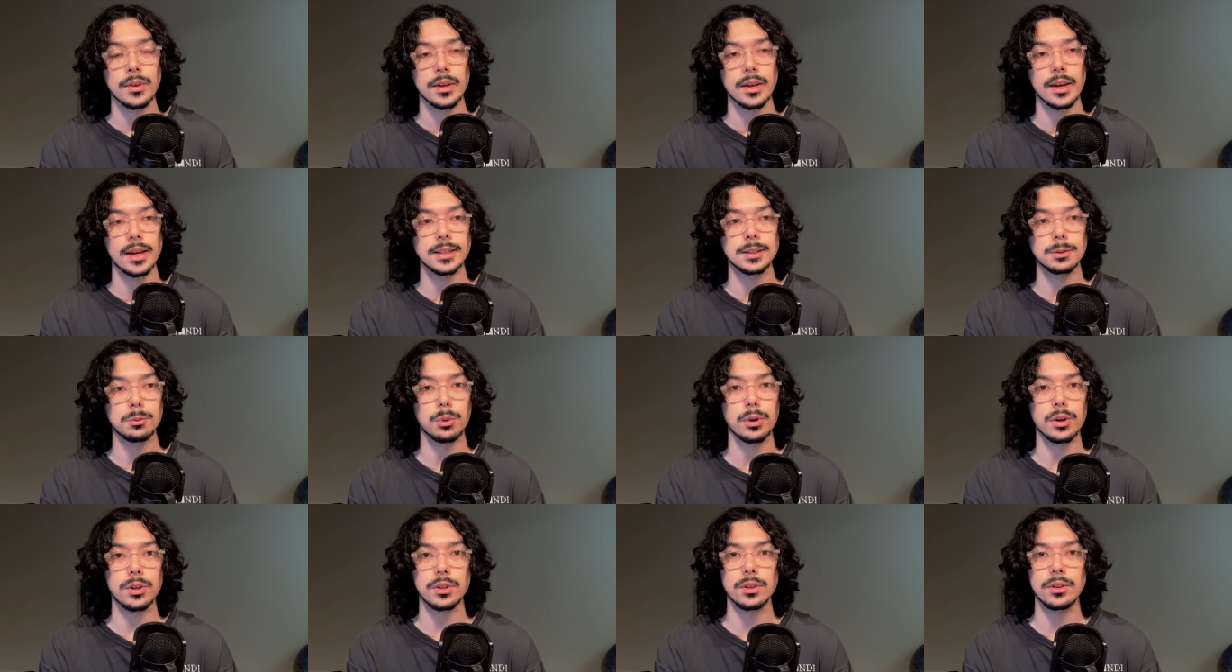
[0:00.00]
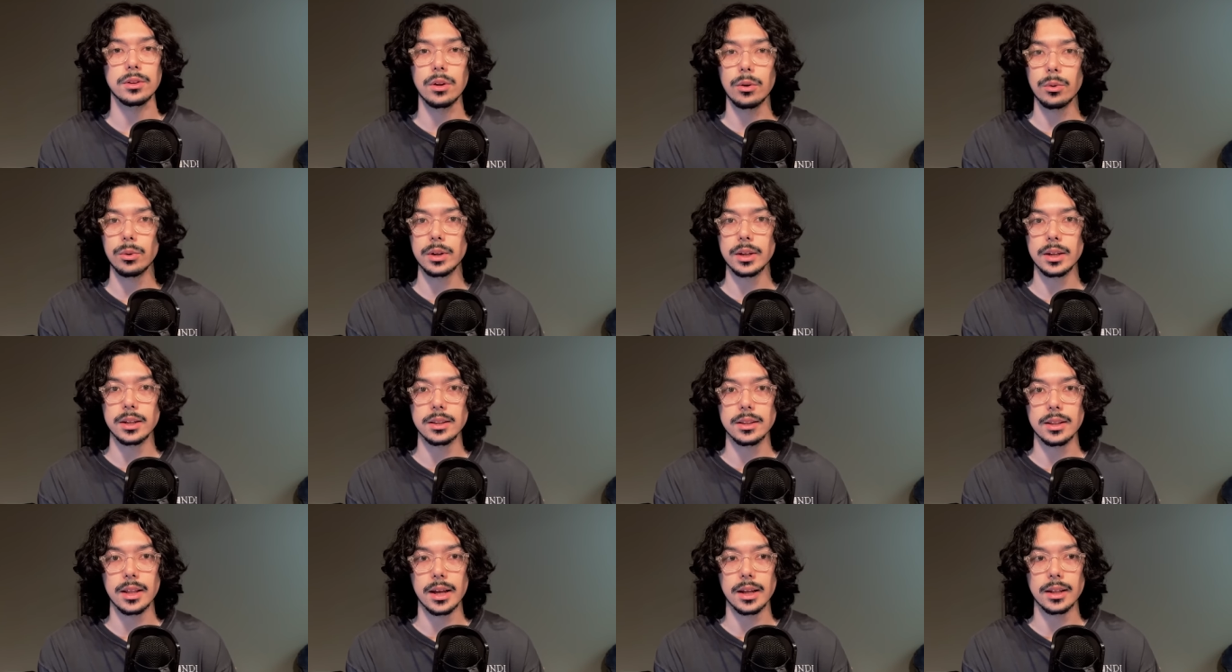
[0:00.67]
it's worth
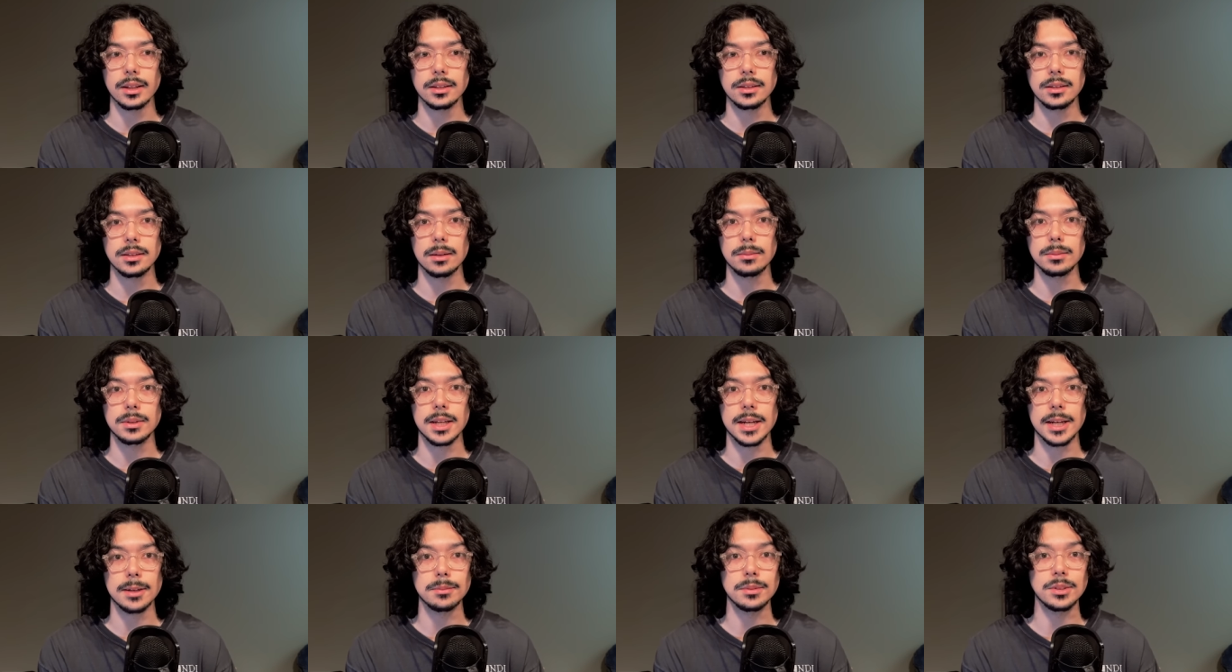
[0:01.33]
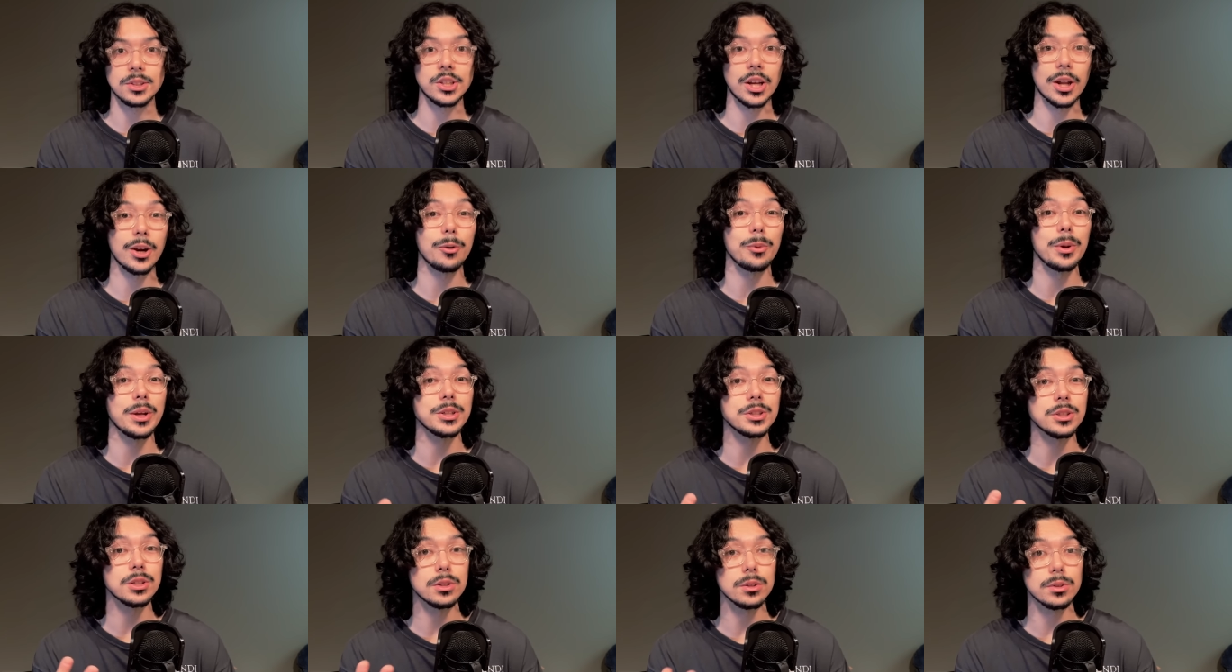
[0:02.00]
noting that sometimes
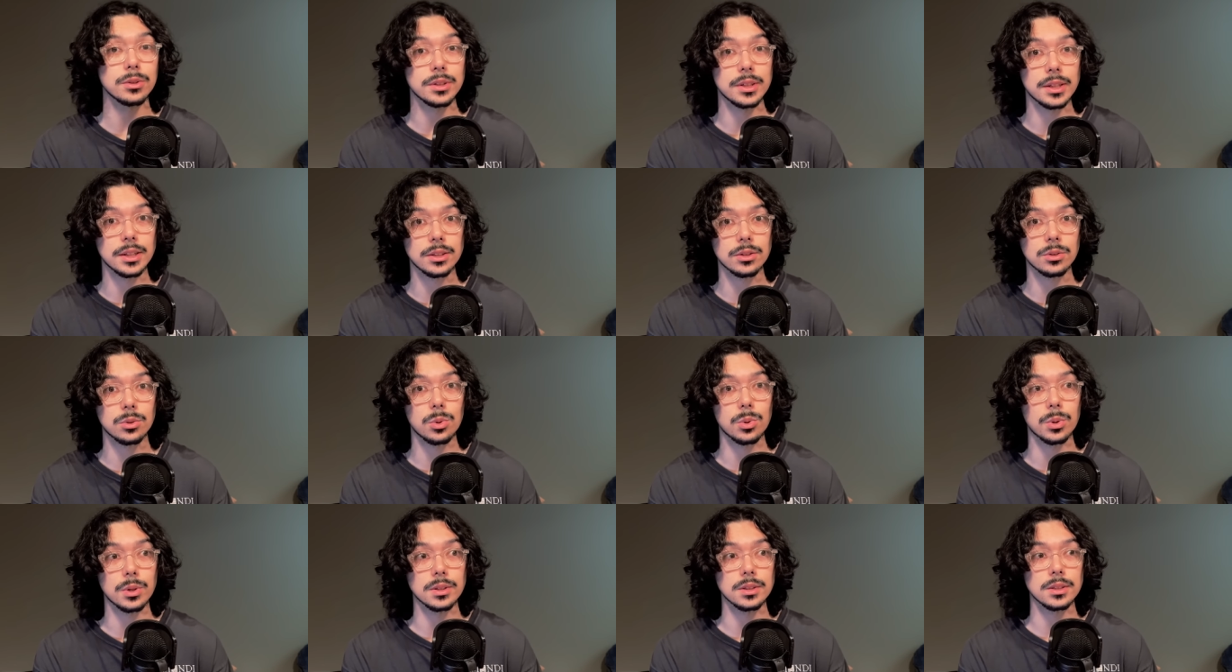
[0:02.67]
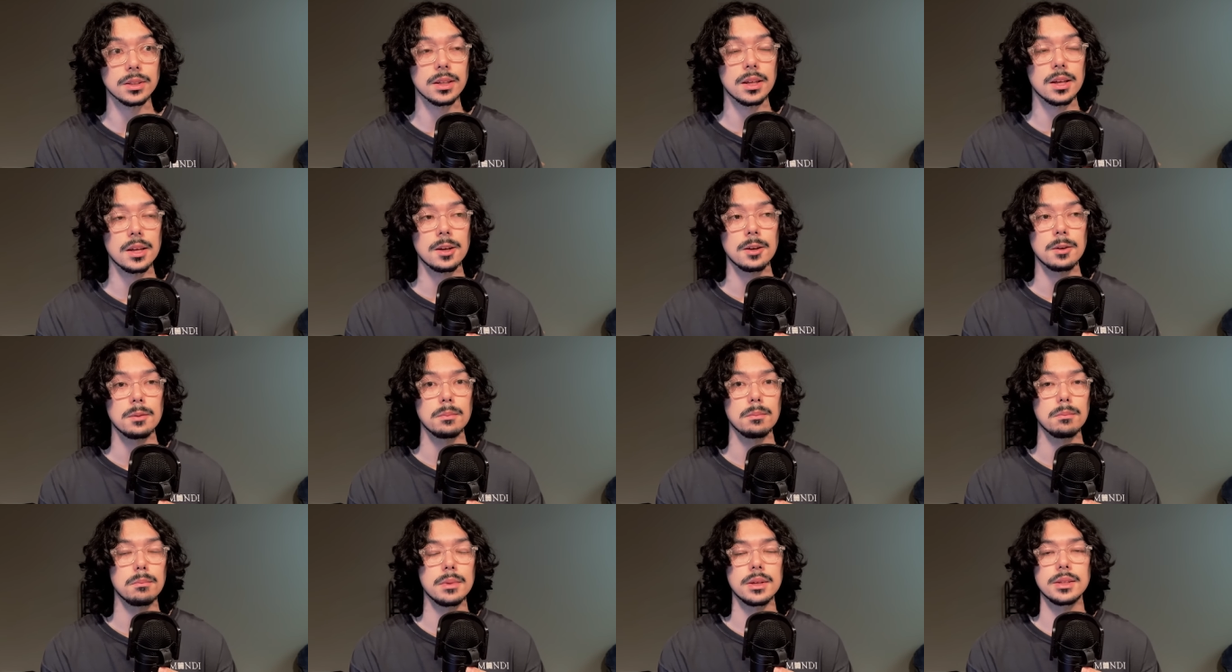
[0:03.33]
generational discourse
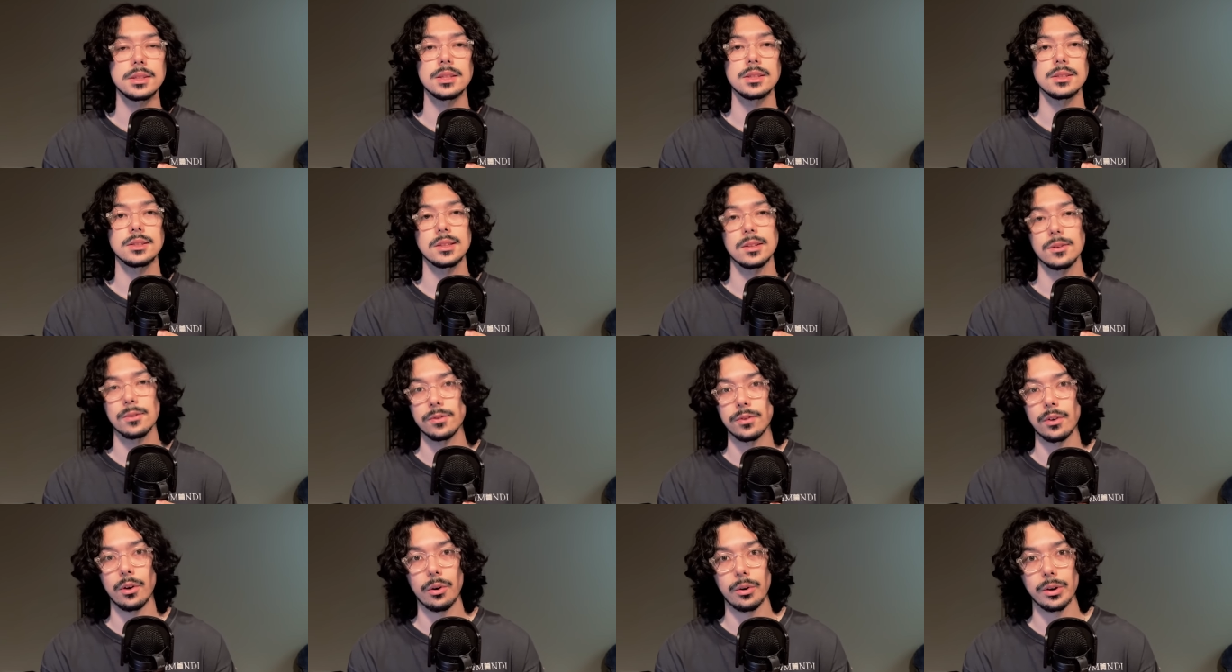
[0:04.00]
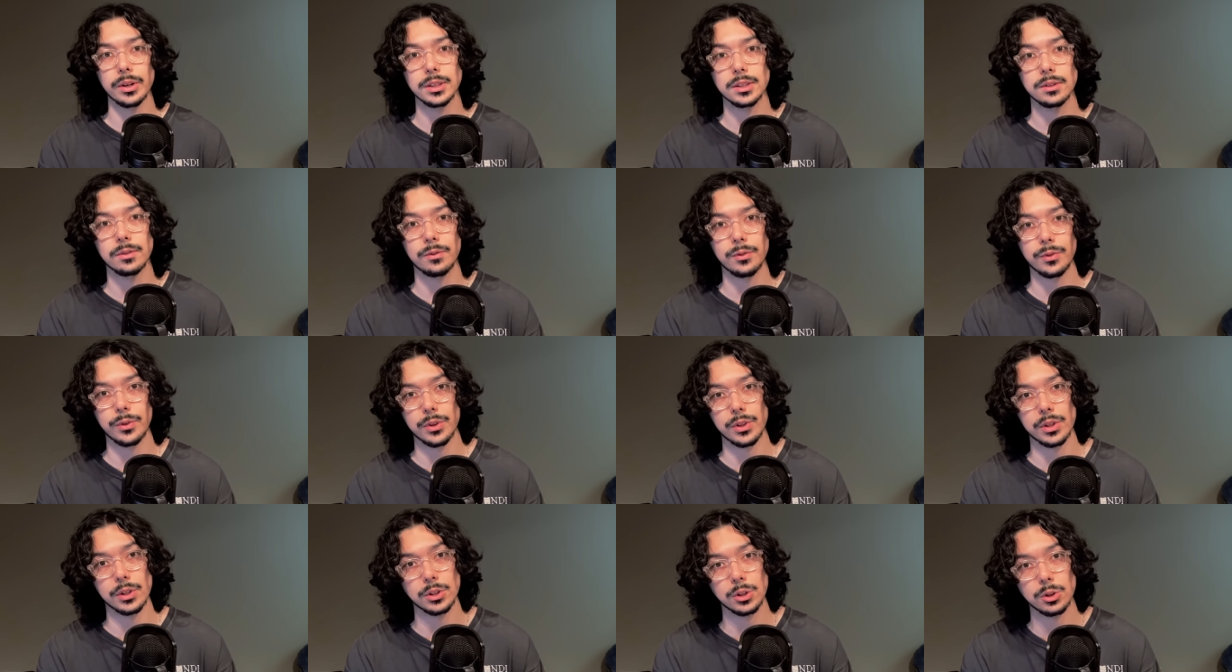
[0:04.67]
misses the forest
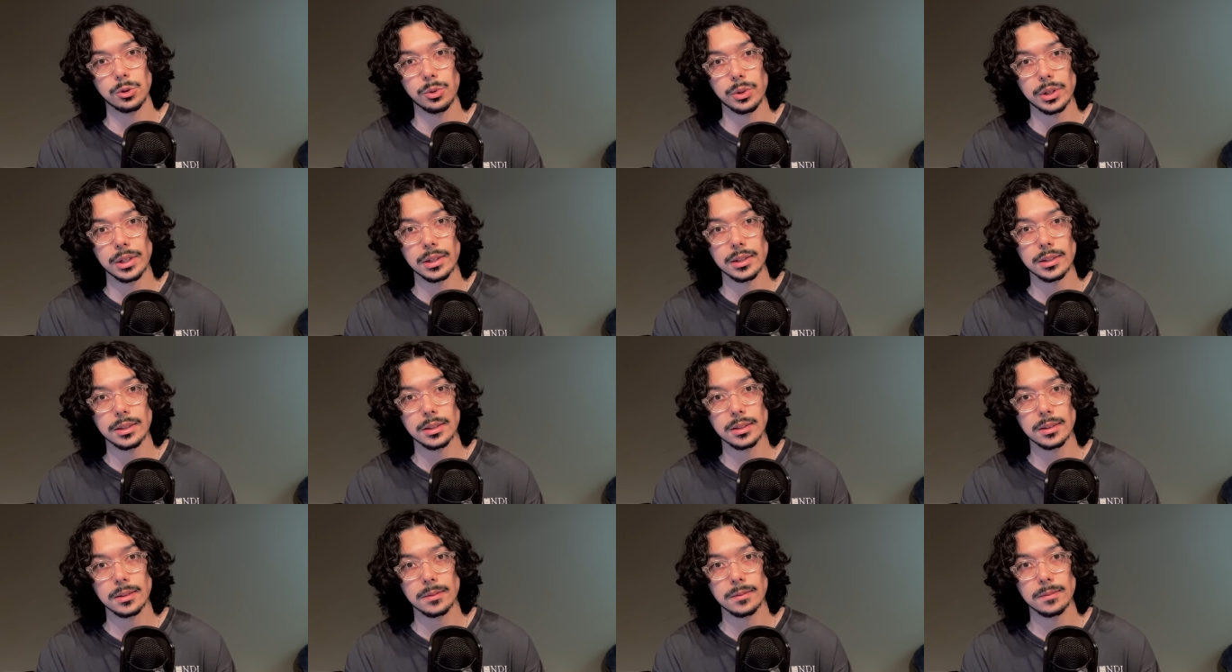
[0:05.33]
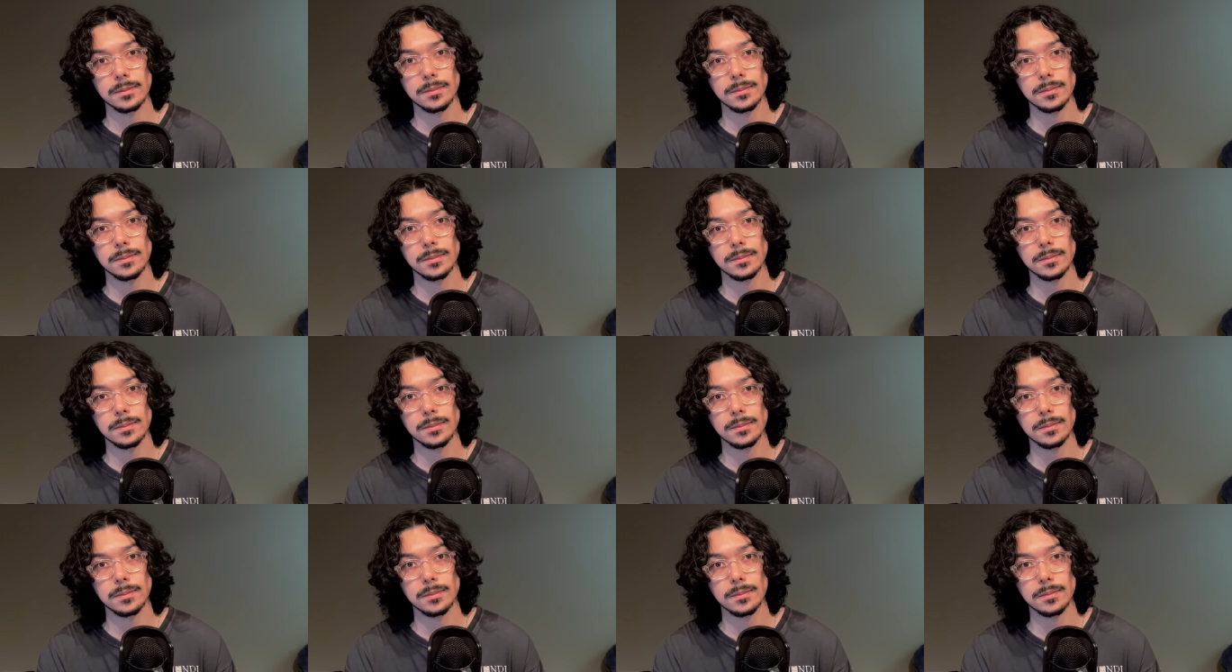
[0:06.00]
for the trees.